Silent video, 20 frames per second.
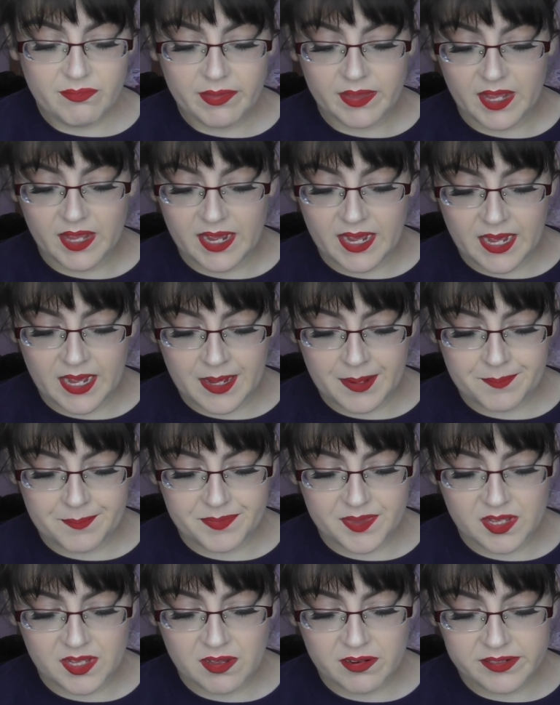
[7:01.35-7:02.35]

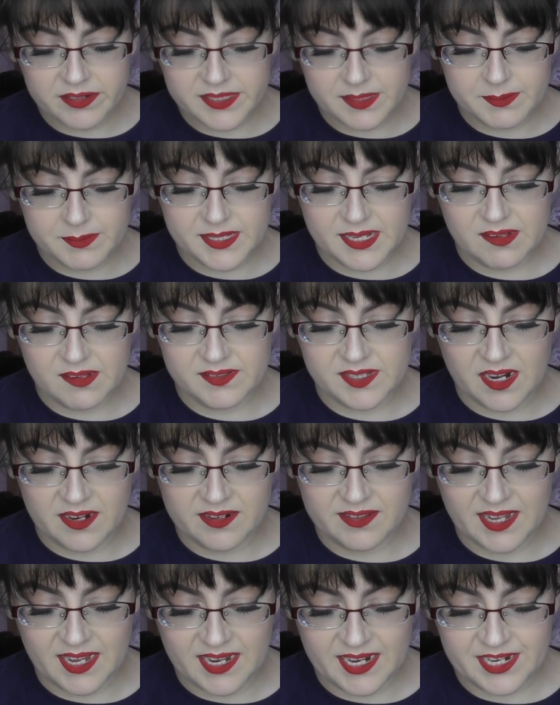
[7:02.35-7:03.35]
The colours themselves
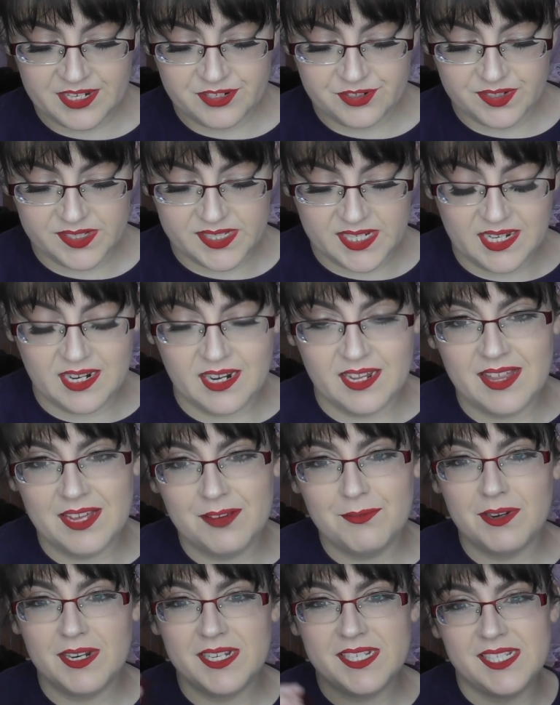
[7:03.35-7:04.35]
aren't that interesting, and I
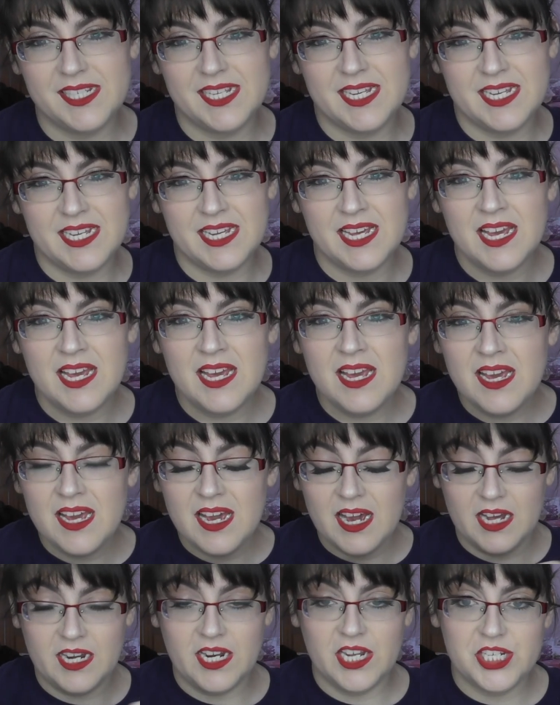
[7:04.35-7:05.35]
think when I see
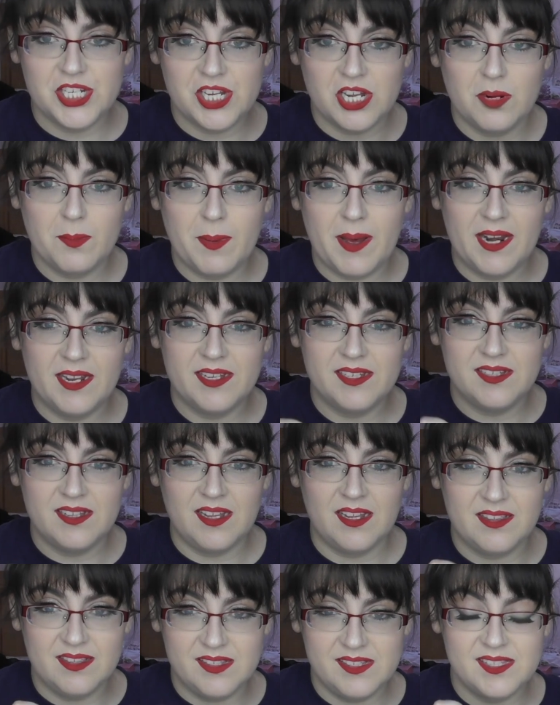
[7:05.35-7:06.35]
an eyeshadow palette
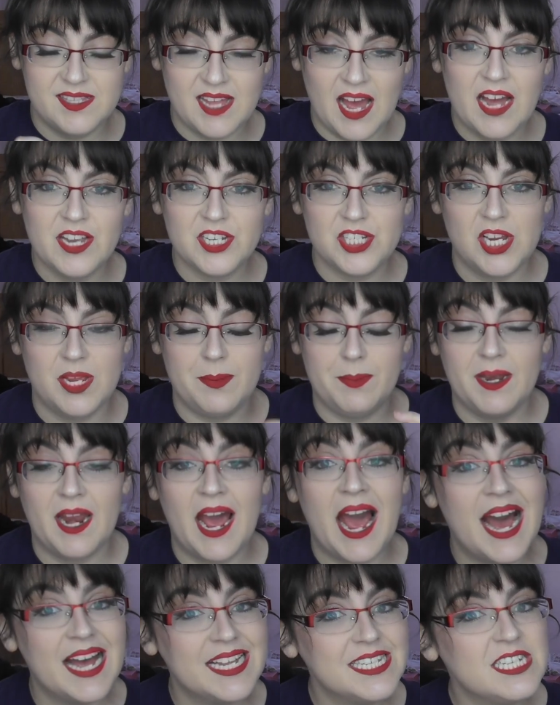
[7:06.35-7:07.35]
that's that shape, it
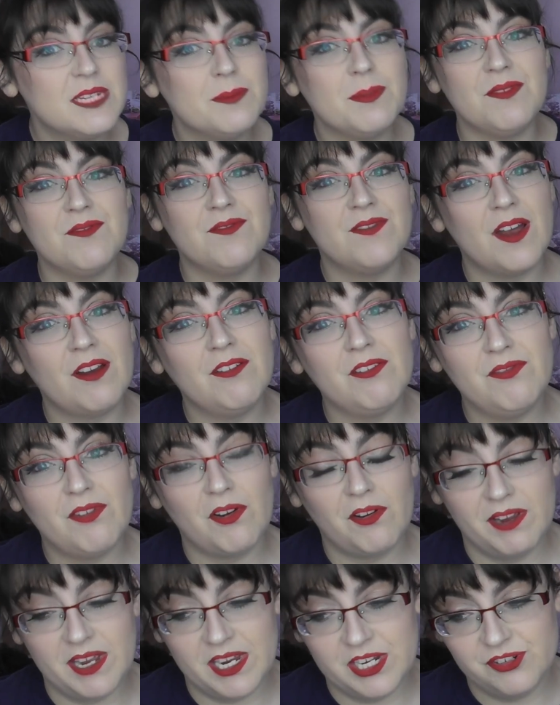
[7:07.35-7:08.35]
has to be very,
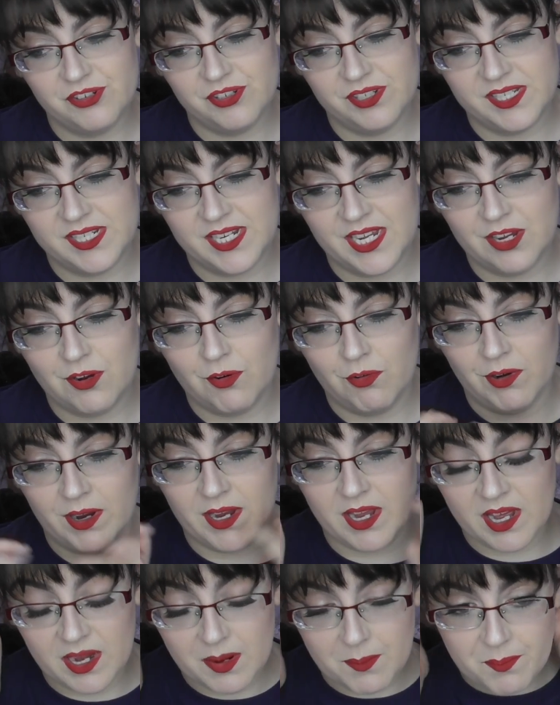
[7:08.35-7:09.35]
very interesting, or it
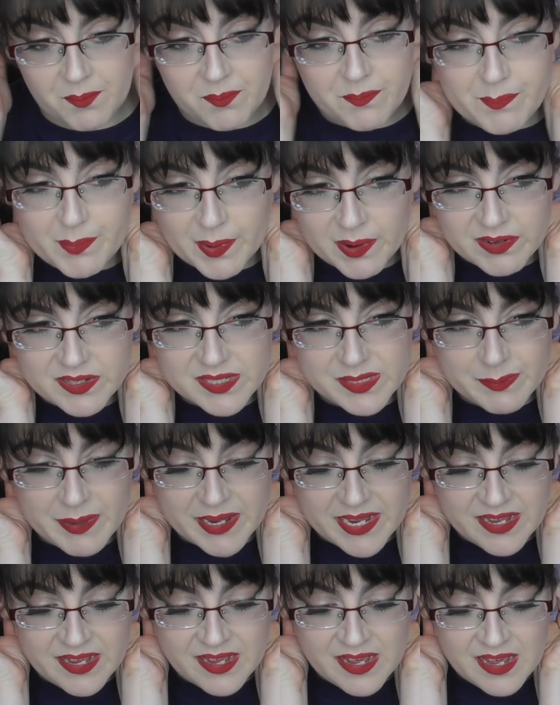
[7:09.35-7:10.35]
kind of bugs
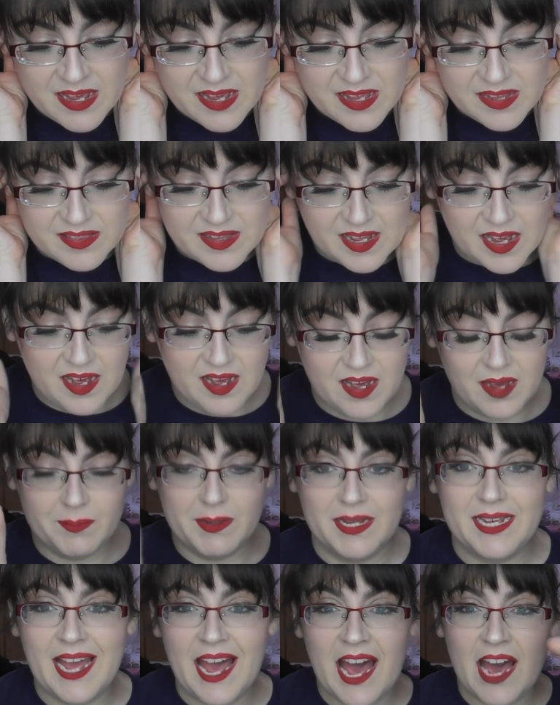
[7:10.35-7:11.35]
me that I'm
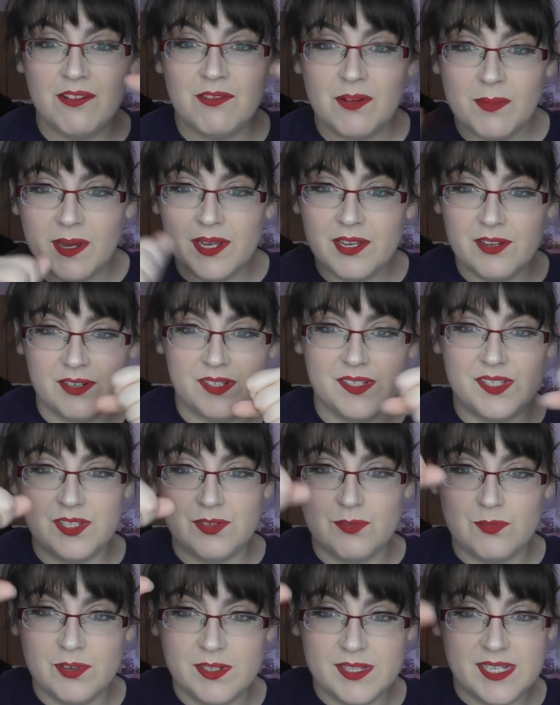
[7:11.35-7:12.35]
like, how am I going to
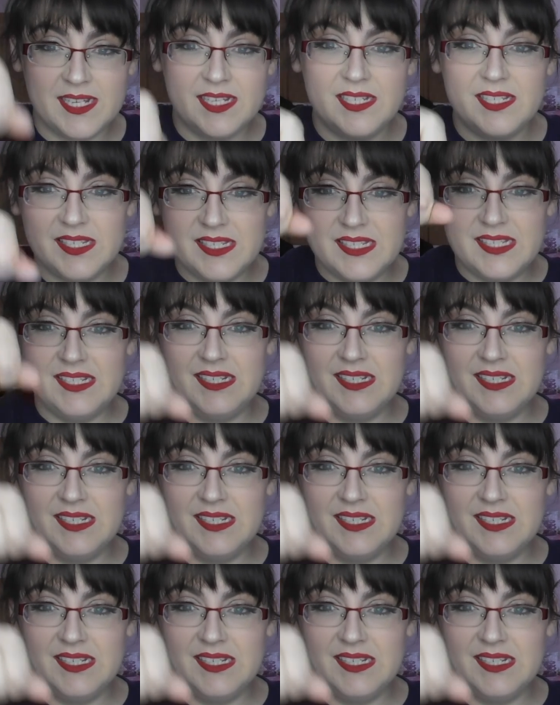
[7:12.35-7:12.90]
store this?